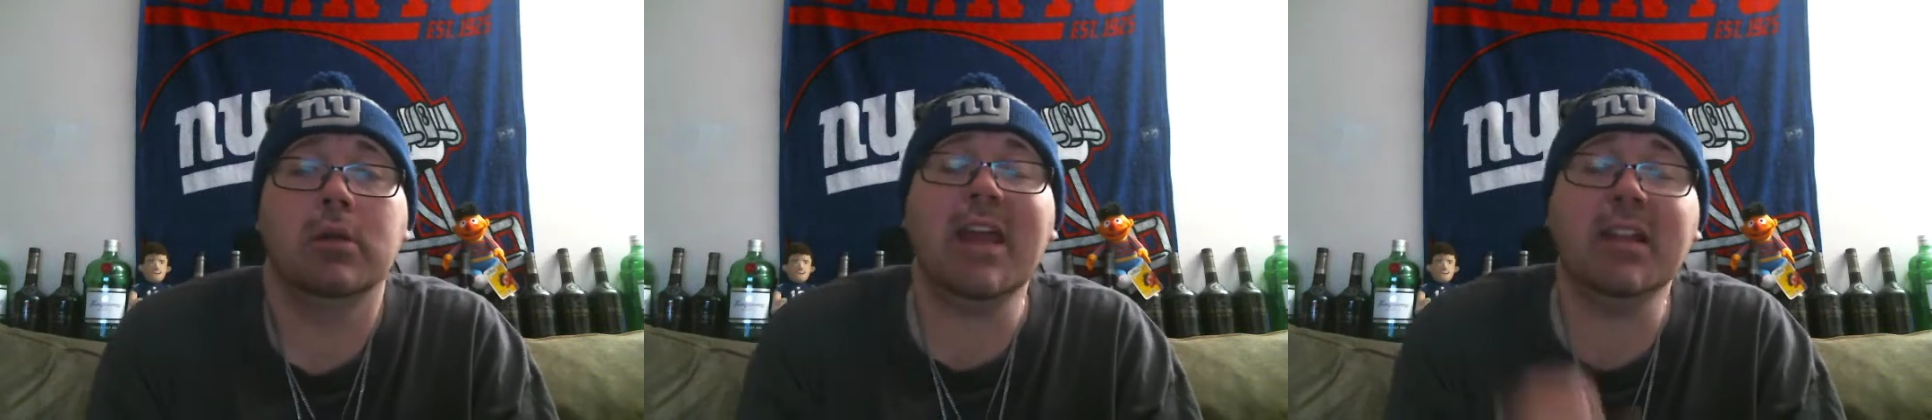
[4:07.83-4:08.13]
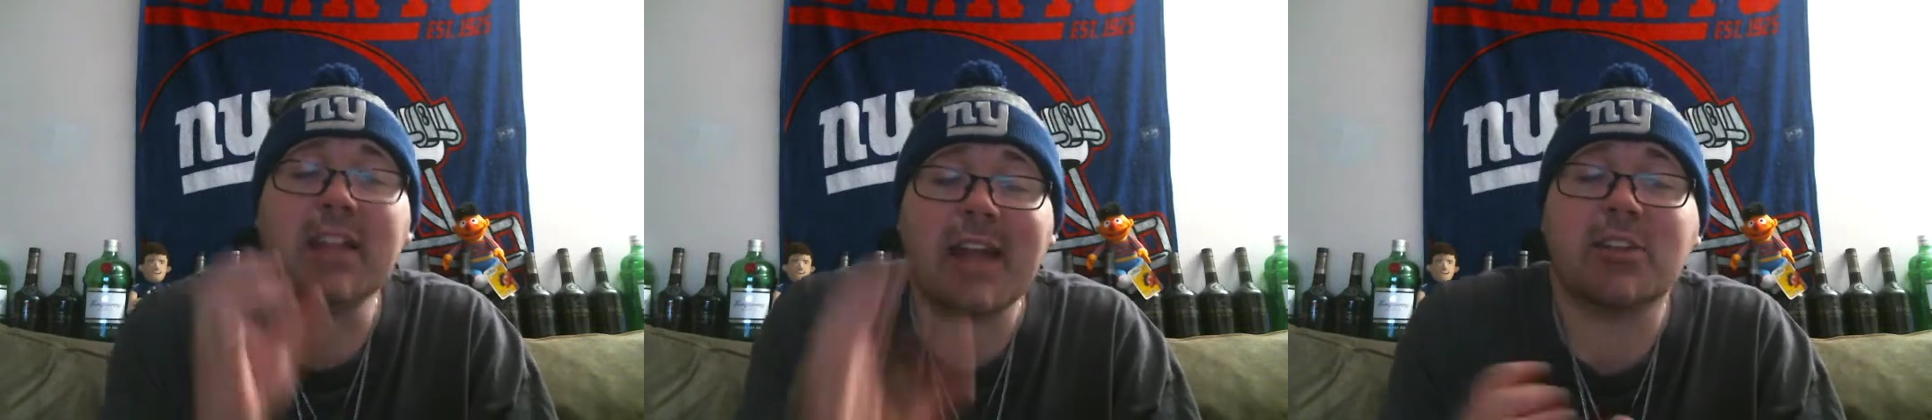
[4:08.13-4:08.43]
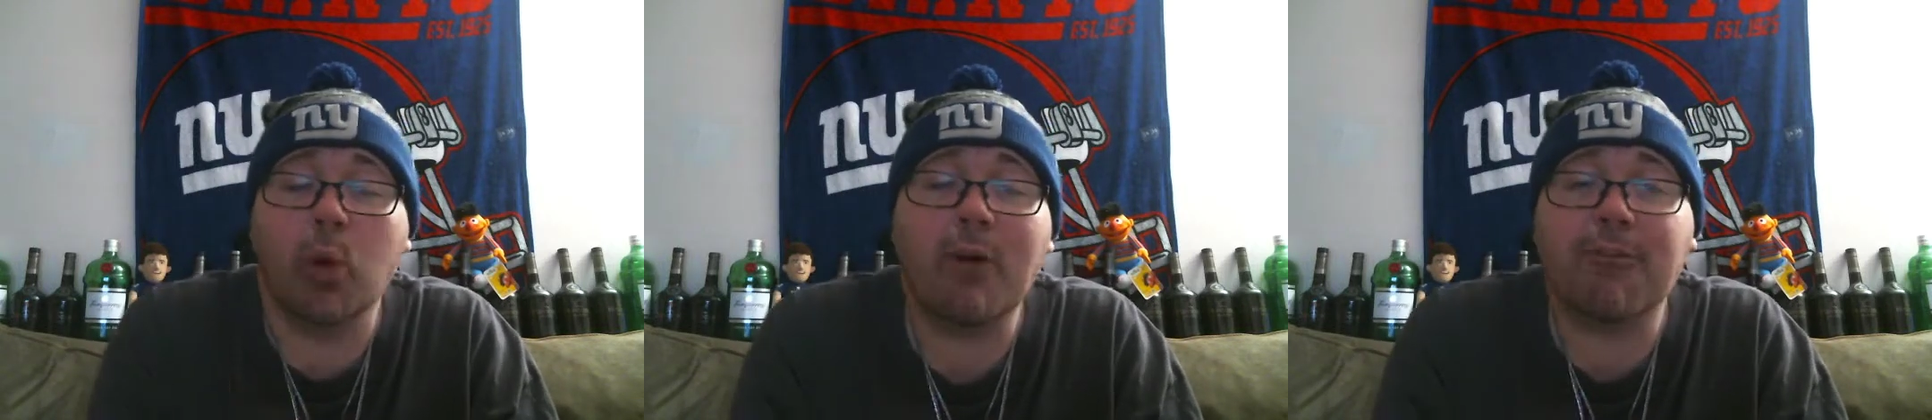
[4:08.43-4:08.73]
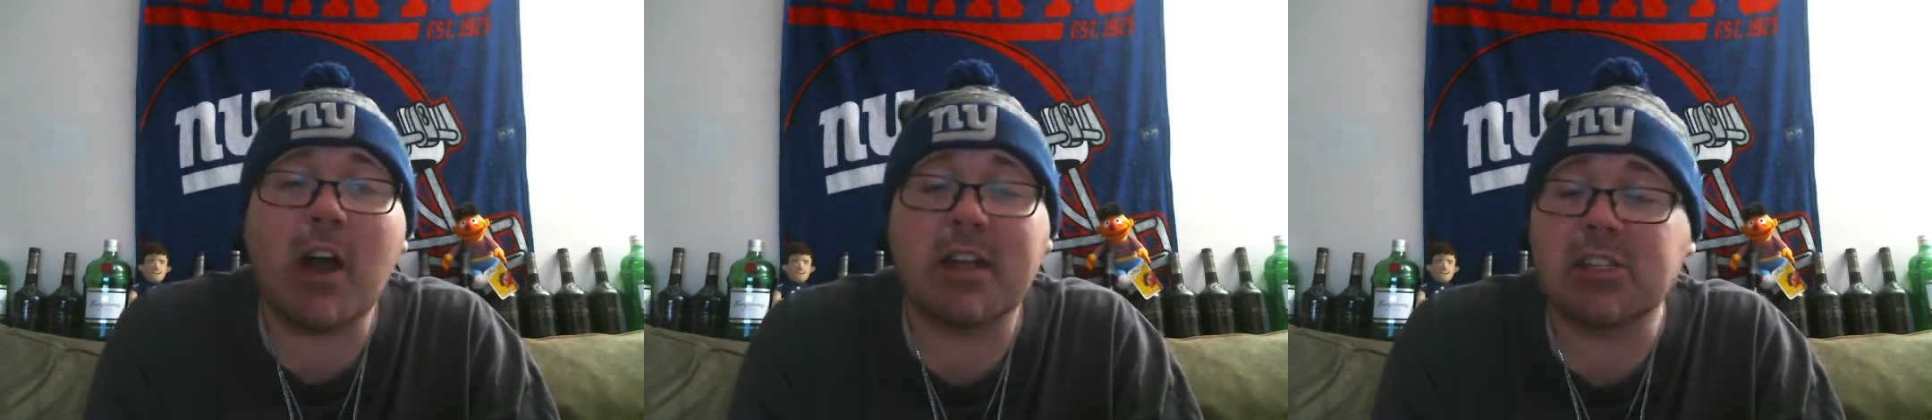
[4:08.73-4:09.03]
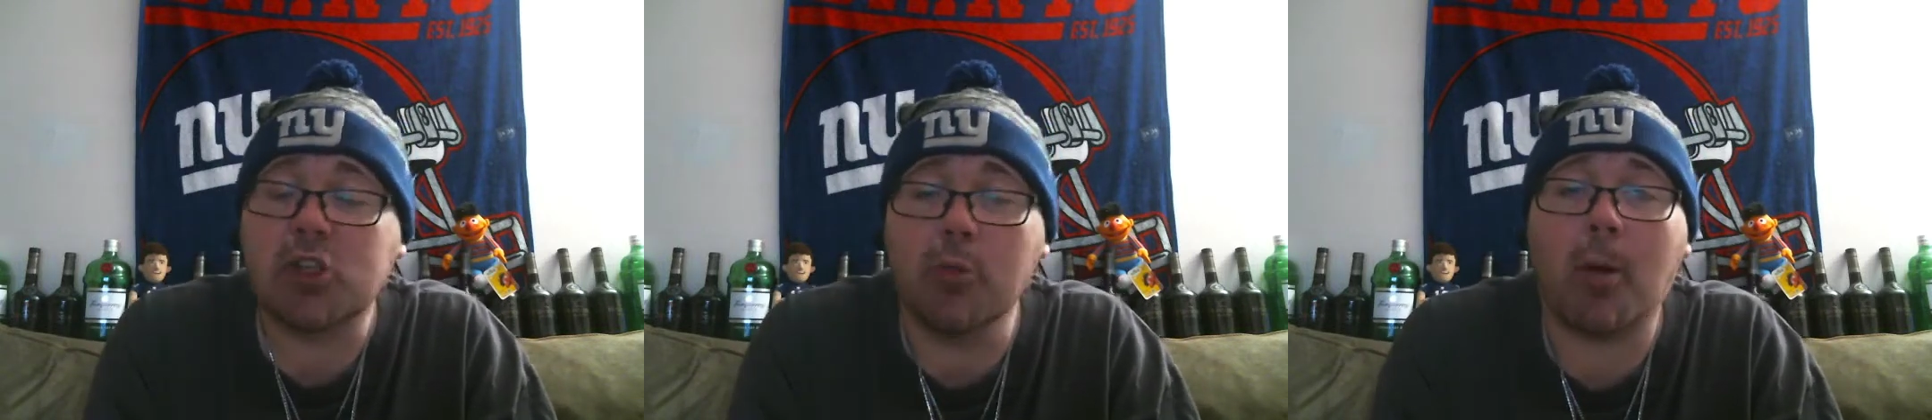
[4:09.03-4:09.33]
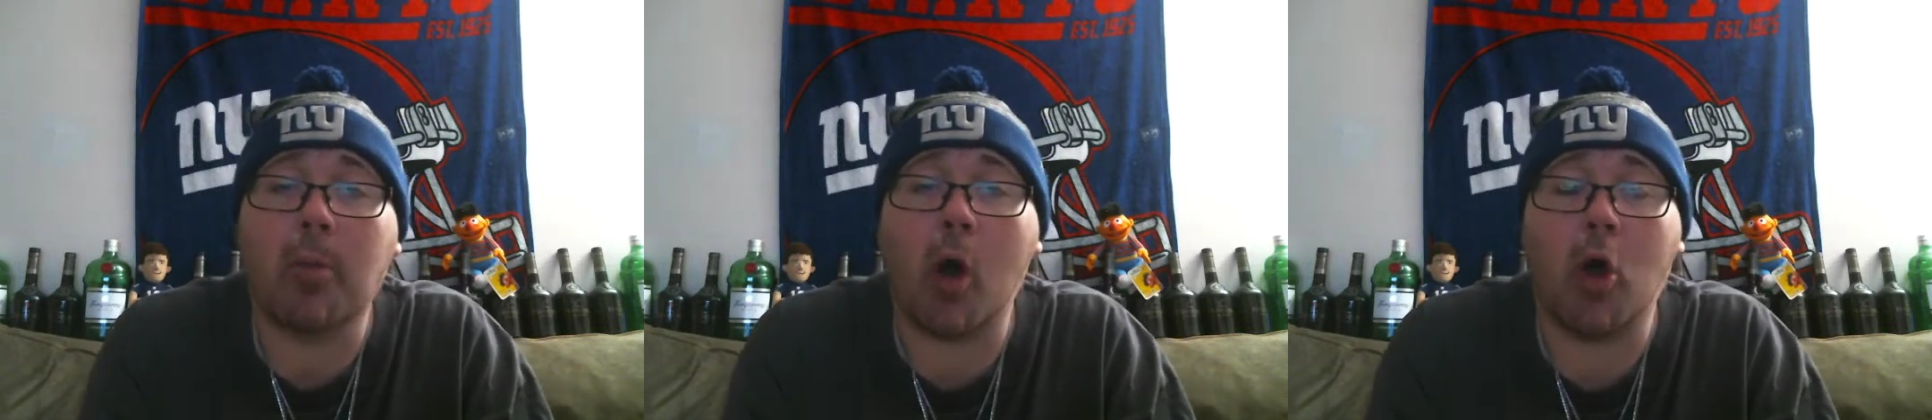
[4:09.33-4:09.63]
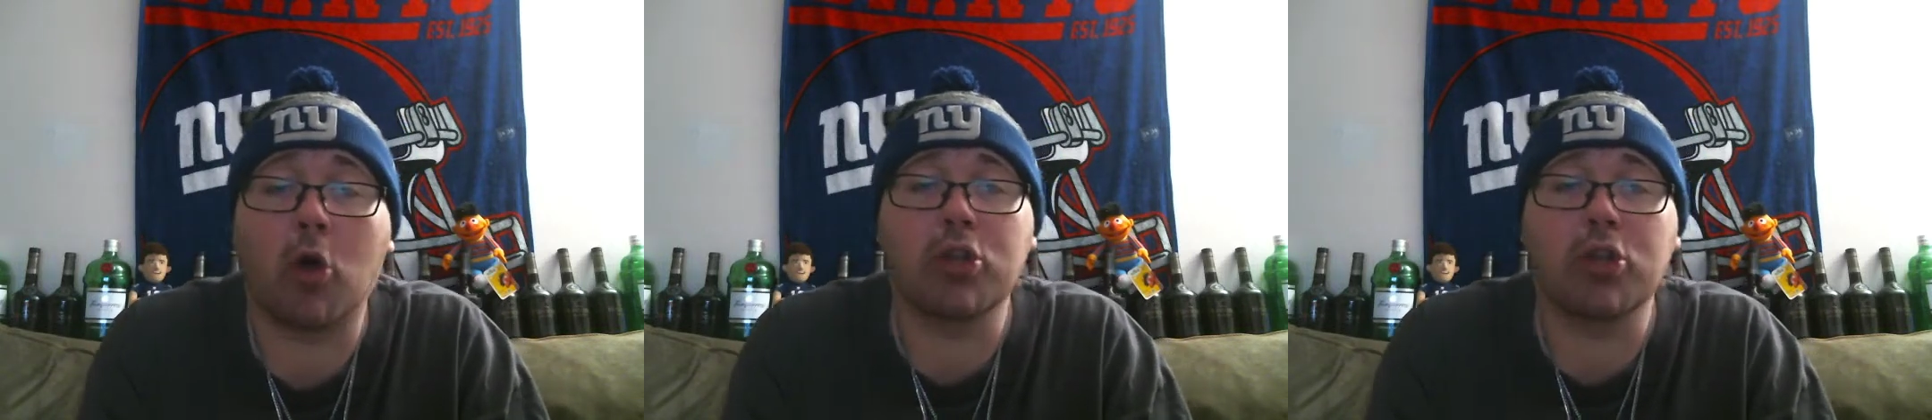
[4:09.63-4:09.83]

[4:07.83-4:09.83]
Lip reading: It led to a fucking Super Bowl,